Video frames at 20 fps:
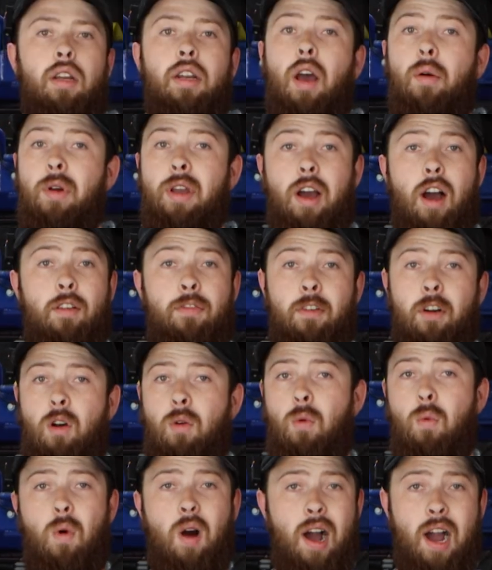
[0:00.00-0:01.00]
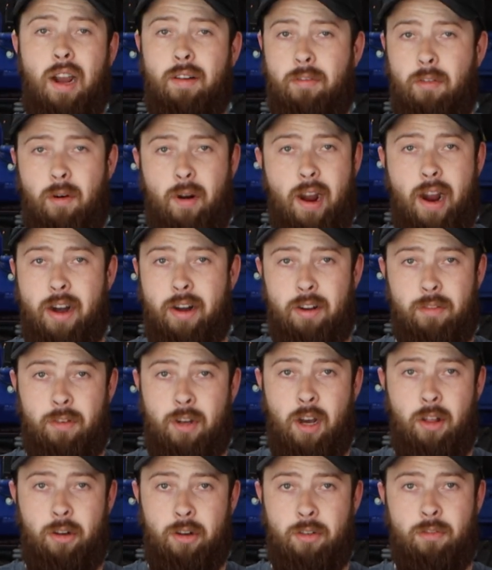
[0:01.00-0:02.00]
Now we offer a wide variety of
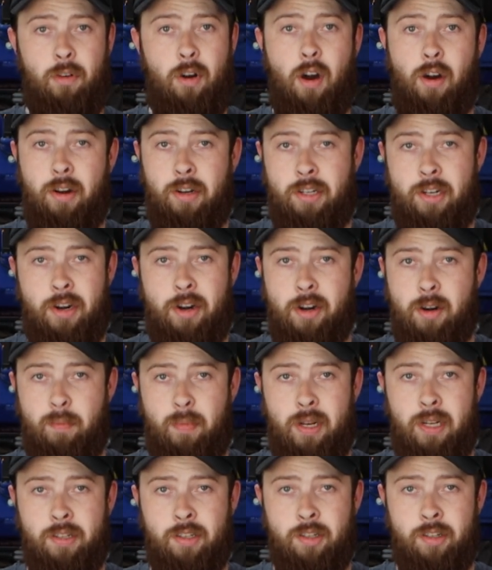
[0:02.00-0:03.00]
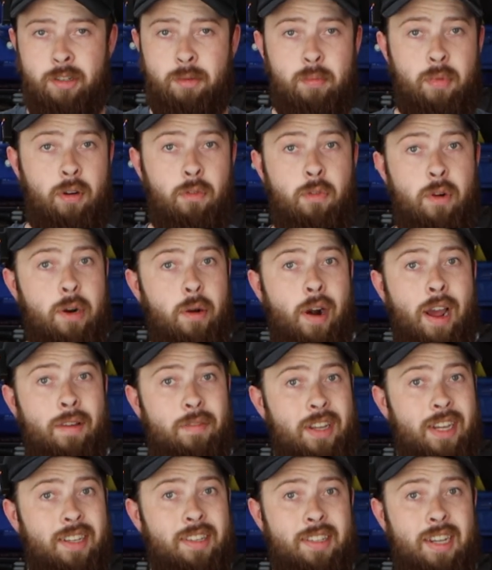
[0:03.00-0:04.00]
colors for our interior pieces, but if we don't
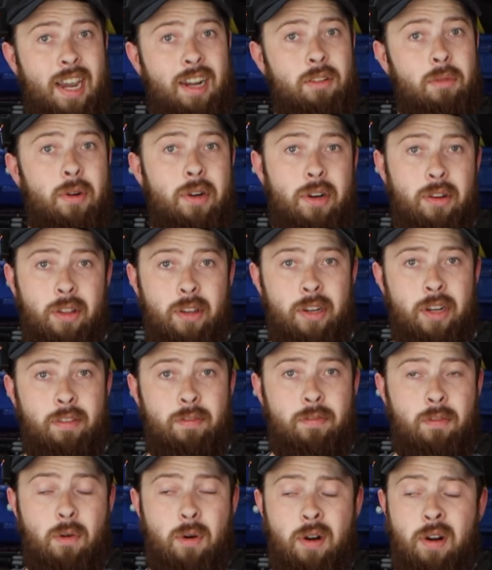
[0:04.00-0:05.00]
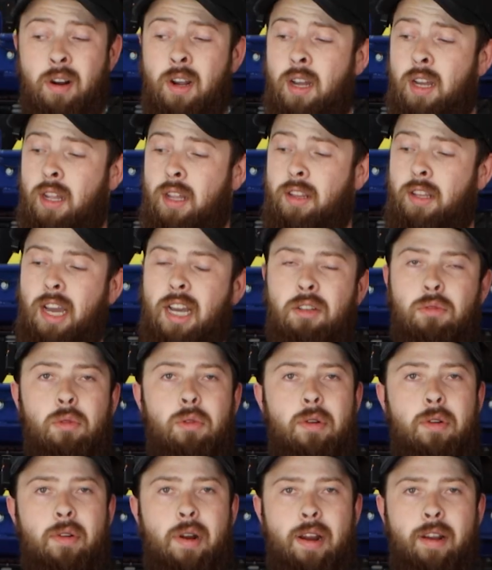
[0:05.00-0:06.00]
have the exact one you're looking for, that's
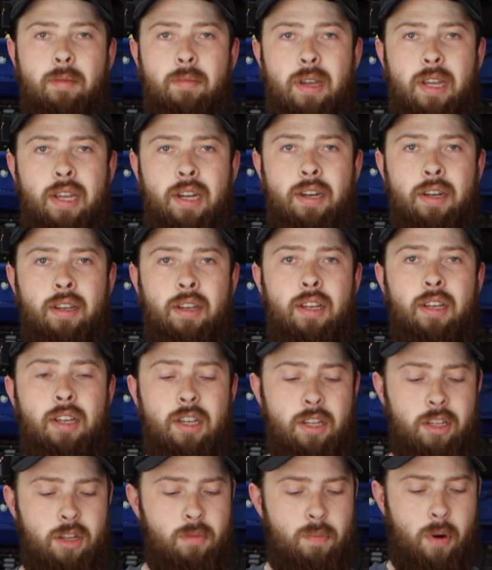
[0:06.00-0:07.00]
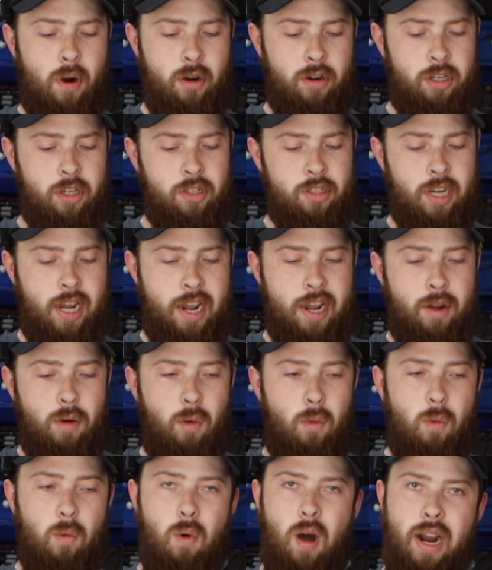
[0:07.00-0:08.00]
when we recommend you purchase a
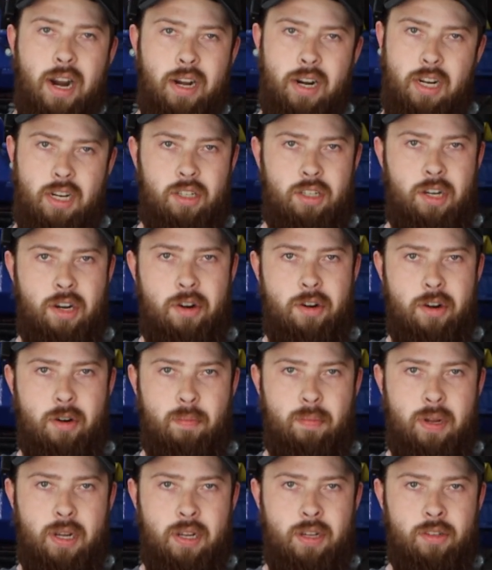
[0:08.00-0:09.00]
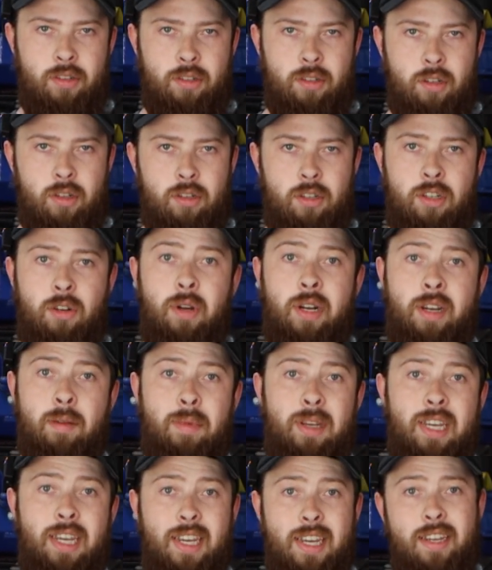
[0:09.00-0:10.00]
white interior piece so it
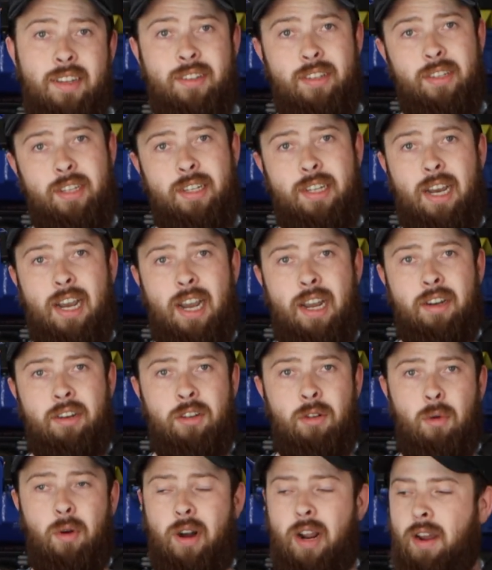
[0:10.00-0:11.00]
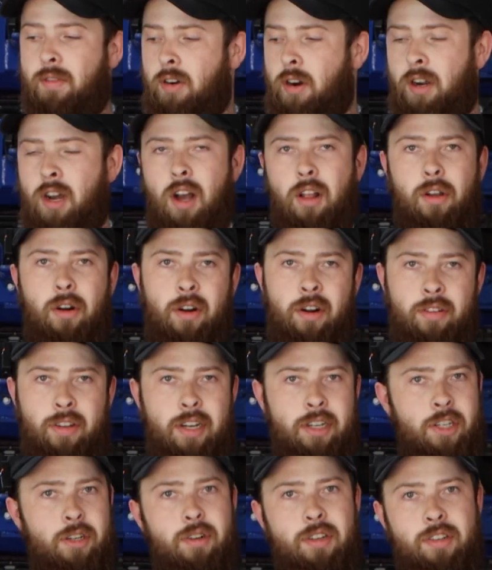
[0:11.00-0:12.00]
can be easily dyed to whatever color
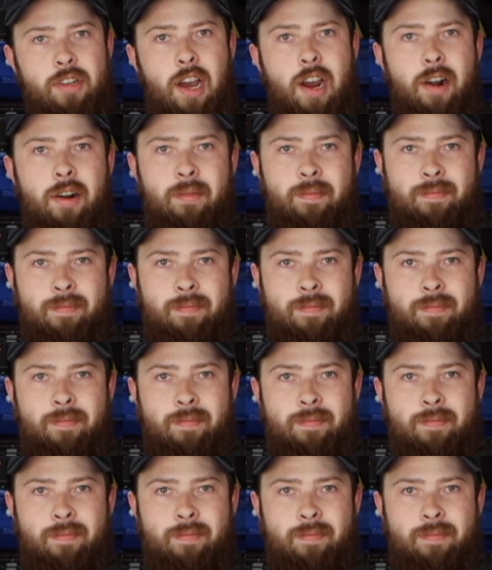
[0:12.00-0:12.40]
that you desire.